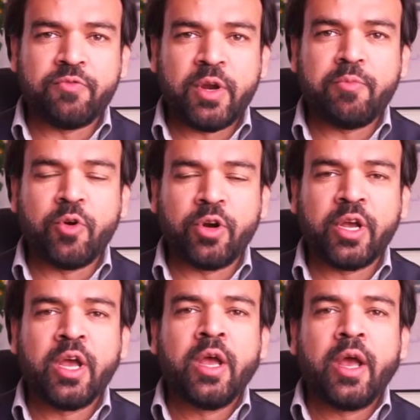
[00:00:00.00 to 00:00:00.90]
framework
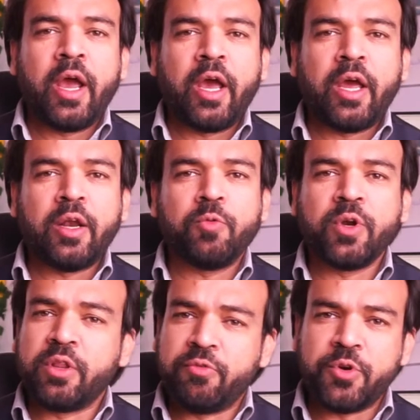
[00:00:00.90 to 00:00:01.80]
and
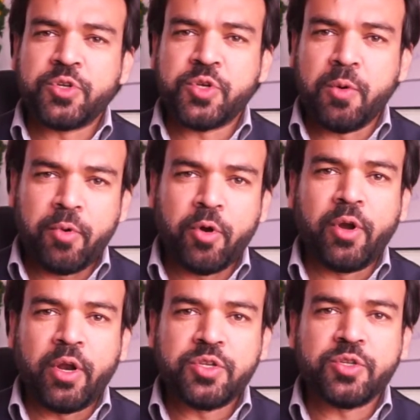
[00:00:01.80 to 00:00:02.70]
what are the various
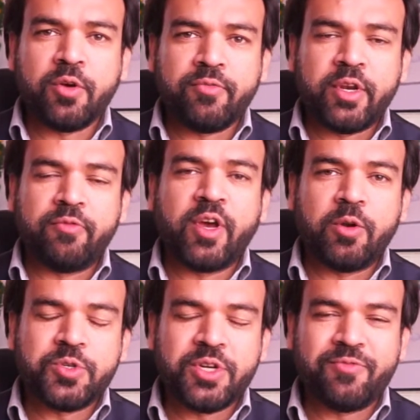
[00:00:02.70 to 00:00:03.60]
components of an
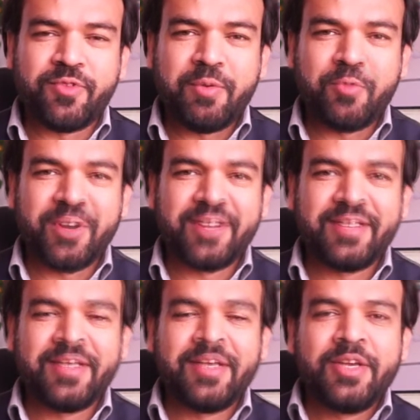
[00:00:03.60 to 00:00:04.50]
evaluation framework.
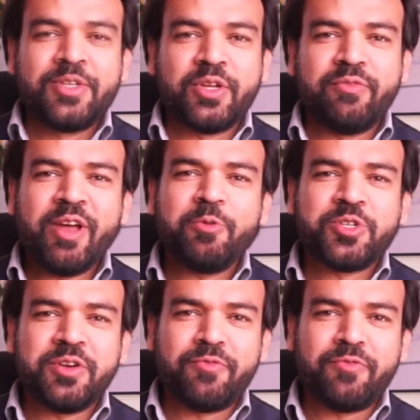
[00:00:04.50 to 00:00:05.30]
So an evaluation